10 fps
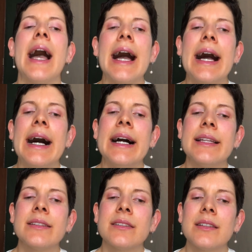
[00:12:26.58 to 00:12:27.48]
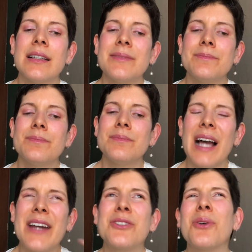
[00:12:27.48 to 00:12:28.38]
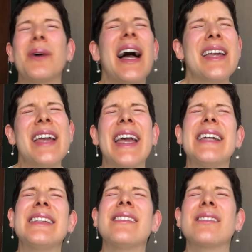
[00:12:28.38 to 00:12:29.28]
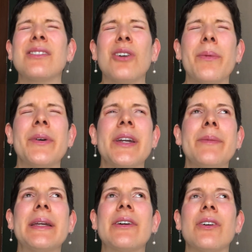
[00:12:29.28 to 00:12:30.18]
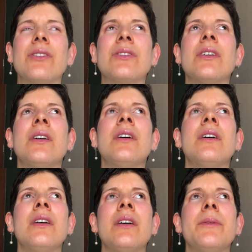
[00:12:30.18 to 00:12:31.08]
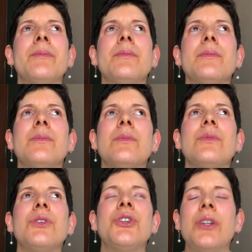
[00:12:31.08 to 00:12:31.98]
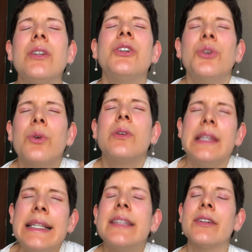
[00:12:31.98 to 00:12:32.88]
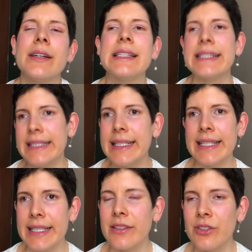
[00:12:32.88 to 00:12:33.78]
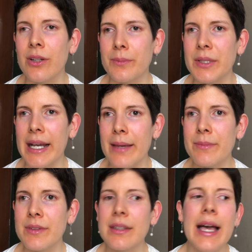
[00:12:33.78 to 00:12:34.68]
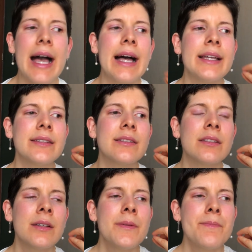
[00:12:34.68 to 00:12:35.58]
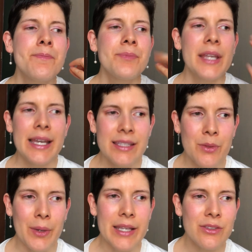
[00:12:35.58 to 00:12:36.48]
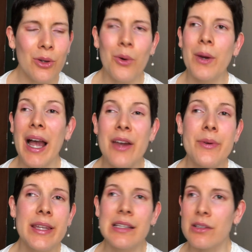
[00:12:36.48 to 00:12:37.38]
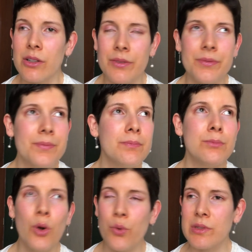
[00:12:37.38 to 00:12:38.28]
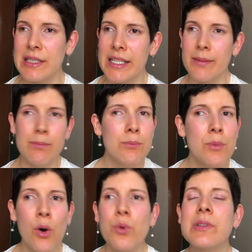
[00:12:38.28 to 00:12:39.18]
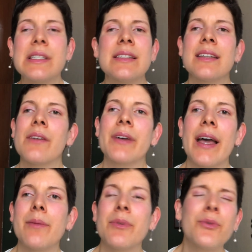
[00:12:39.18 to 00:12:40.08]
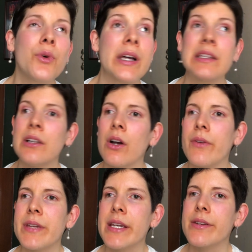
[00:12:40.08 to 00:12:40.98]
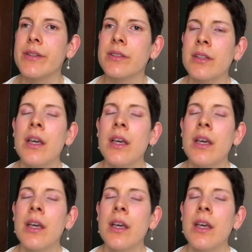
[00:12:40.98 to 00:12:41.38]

And I don't know, I hate the snobbery because you literally need it sometimes. And anyway, so I read a lot of mostly self-help for a lot of years.